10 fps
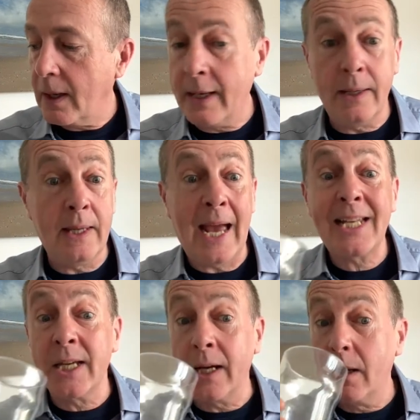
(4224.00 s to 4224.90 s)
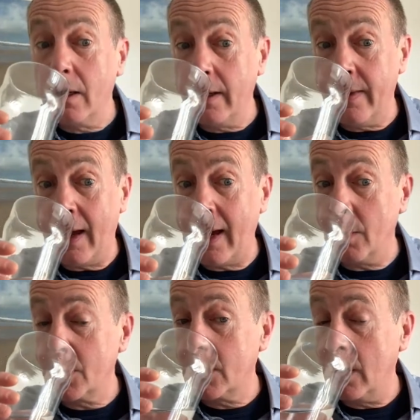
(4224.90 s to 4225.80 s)
in the attic in their
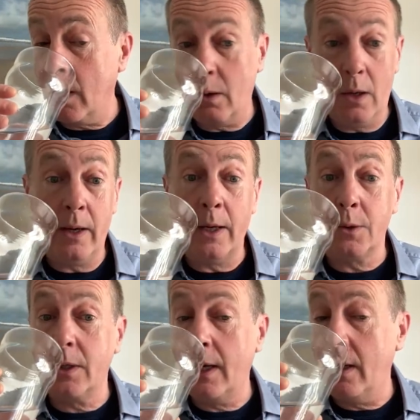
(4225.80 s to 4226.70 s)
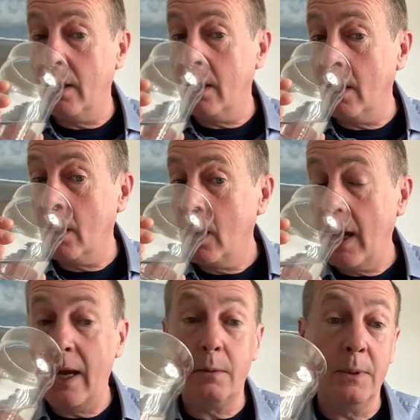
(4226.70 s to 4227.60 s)
house, her house in
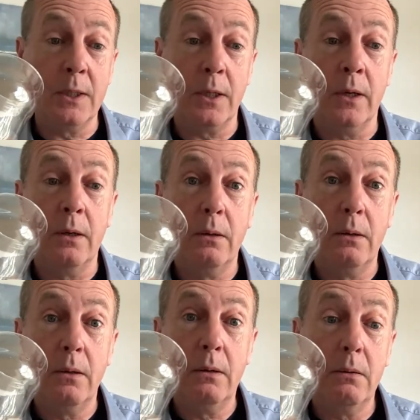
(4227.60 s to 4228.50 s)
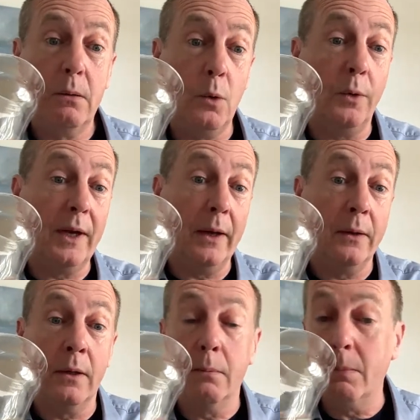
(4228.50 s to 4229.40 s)
Edmonton, North
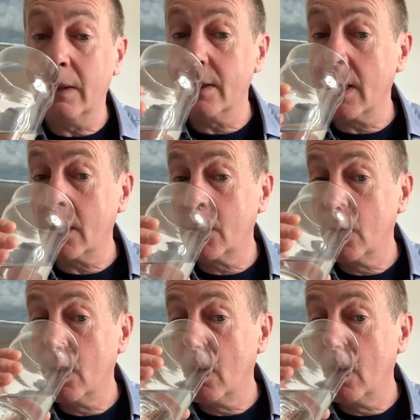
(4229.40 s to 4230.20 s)
London, Middlesex.